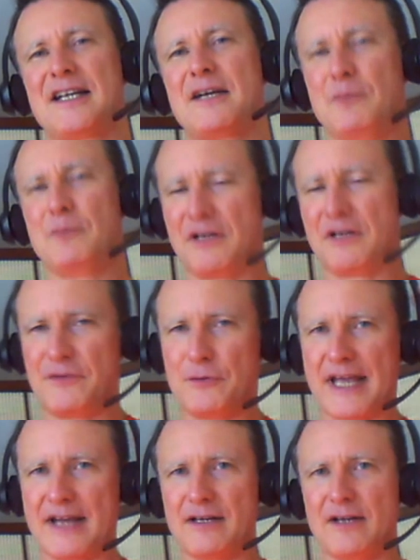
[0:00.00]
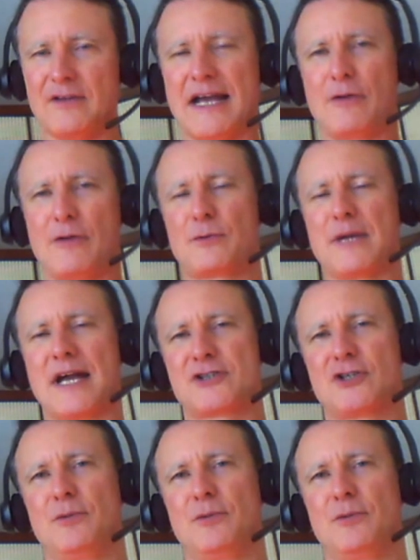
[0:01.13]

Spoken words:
But if you can allow the rational